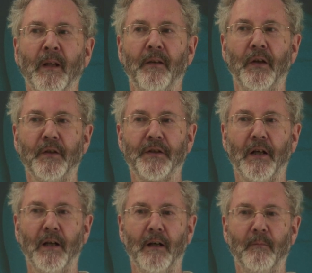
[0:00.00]
that
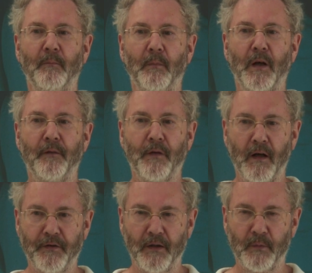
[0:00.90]
her
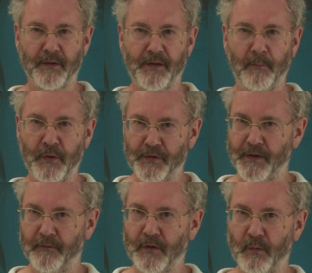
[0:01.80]
father was
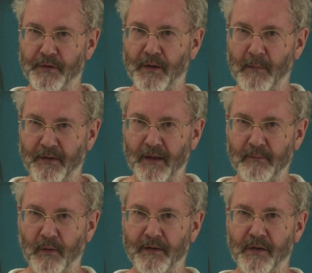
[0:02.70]
abusive towards her mother
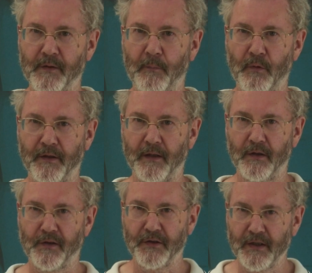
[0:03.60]
when she was born in
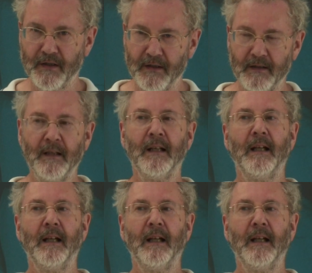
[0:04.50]
Argentina,